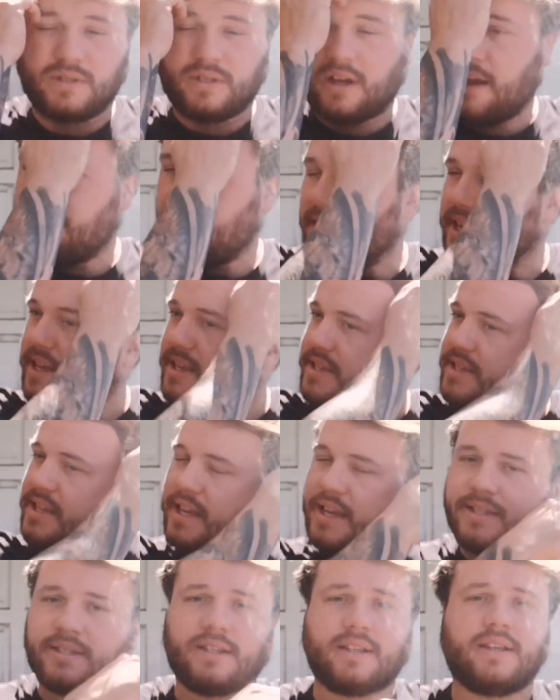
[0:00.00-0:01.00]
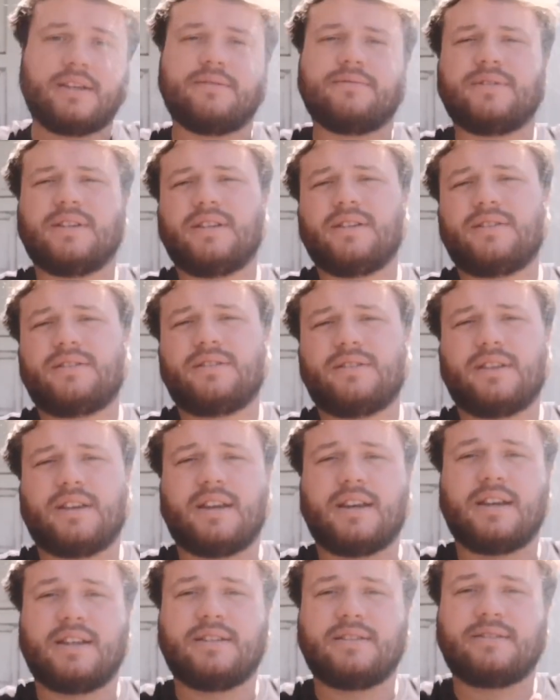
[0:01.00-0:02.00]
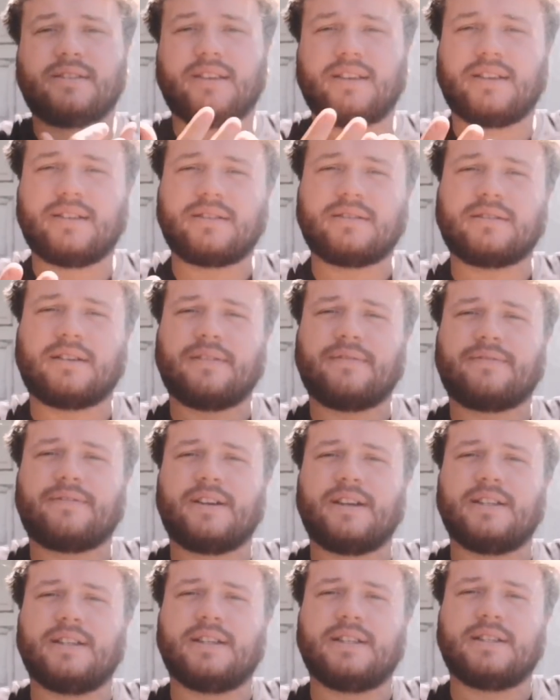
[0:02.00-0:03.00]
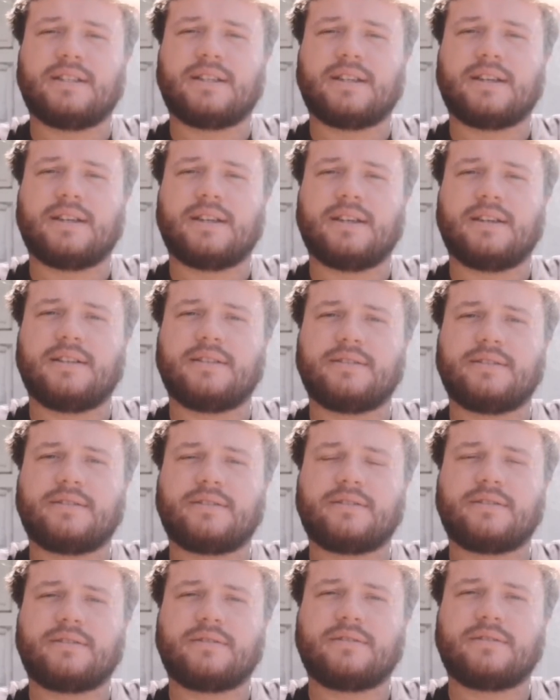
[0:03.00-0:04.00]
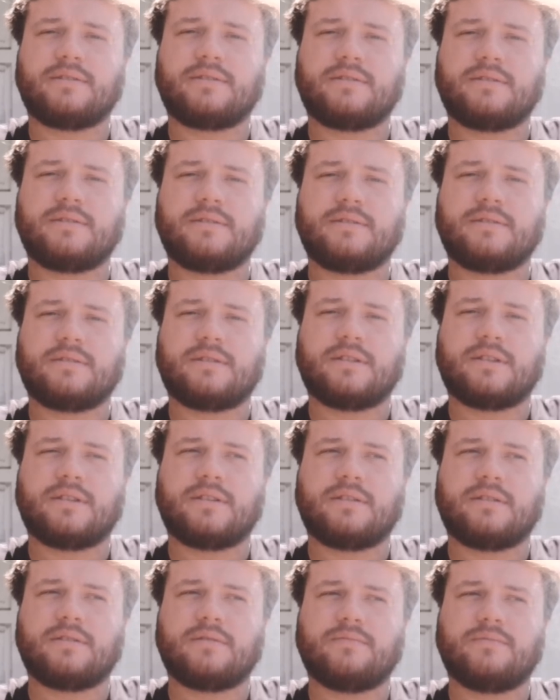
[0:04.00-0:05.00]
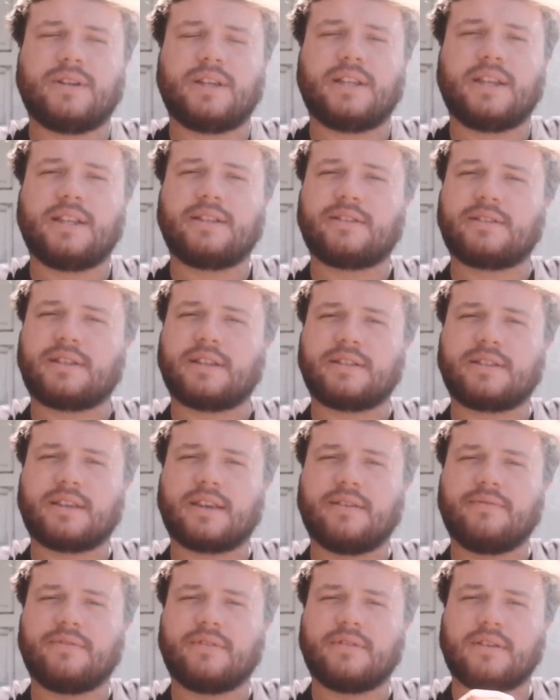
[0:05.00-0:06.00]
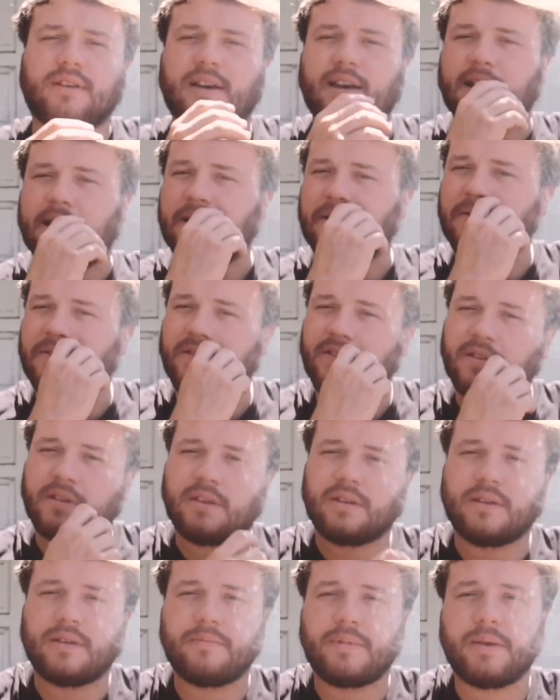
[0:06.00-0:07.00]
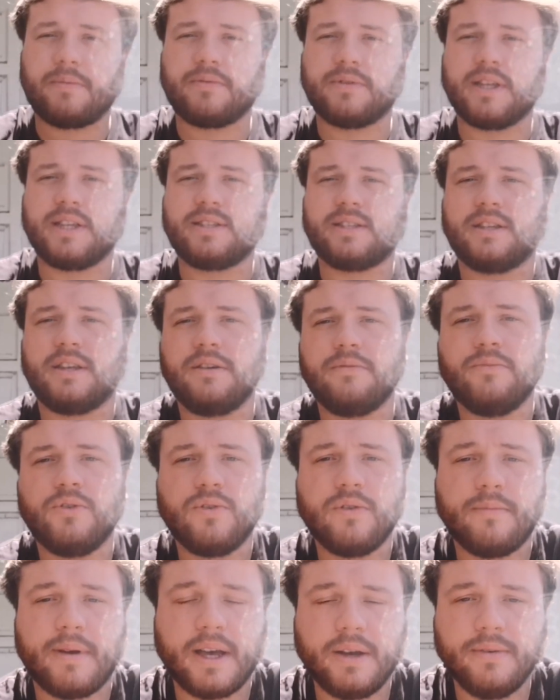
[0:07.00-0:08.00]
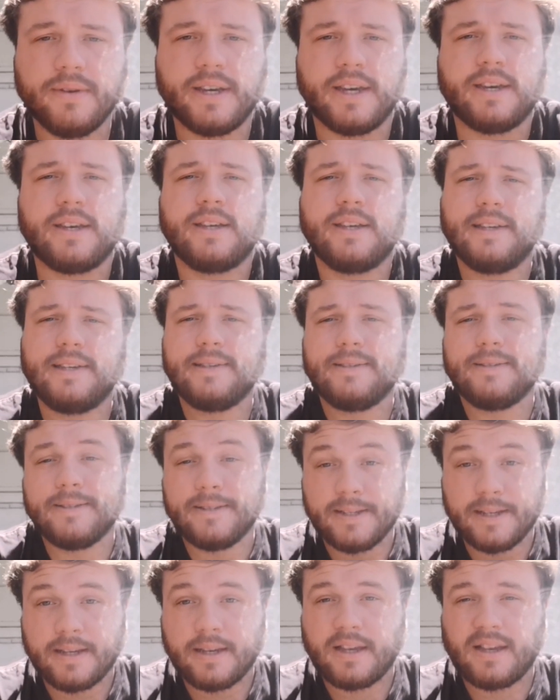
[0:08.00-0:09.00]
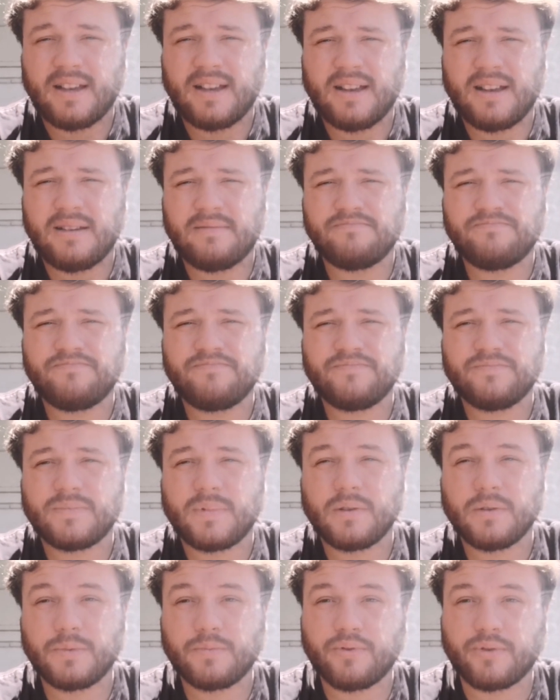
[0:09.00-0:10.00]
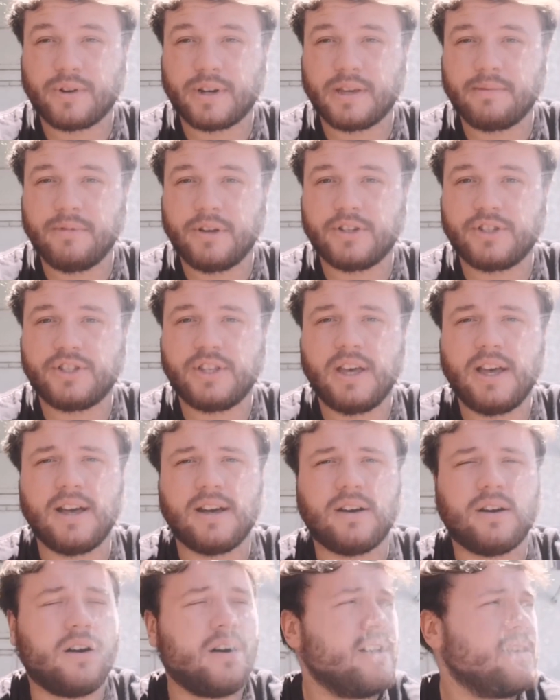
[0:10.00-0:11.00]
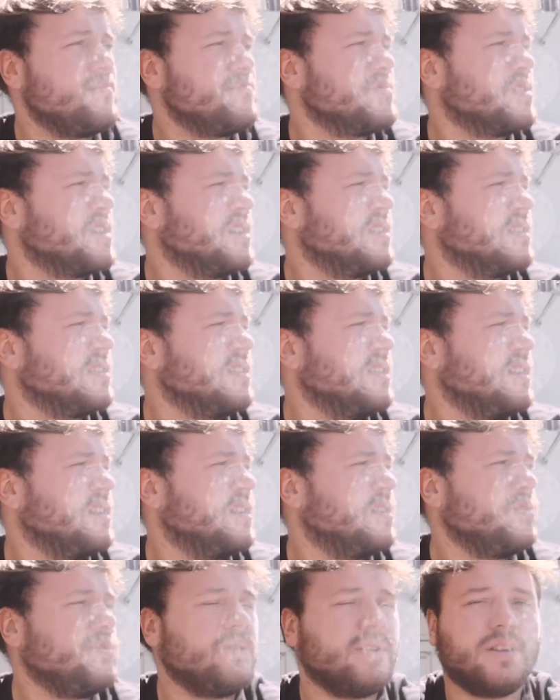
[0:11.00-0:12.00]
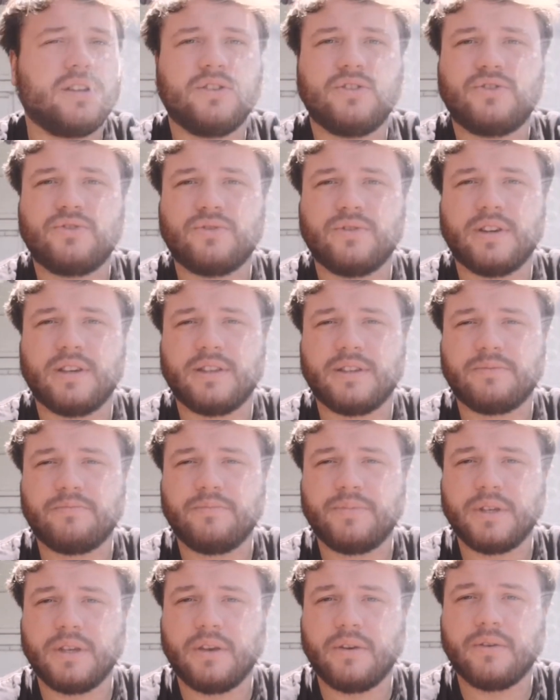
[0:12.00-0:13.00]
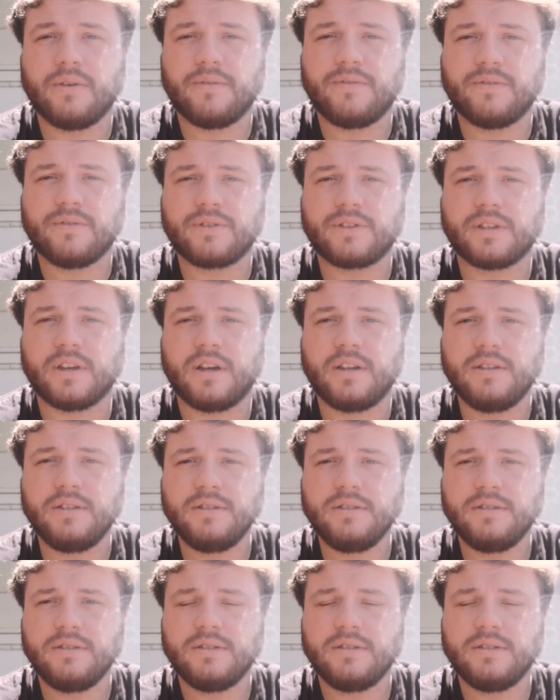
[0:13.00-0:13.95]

Diabetes is an illness and it is life-threatening, and we need to stick together, and people need to know more about it. That's pretty much that. I am going to go and enjoy this beautiful sun,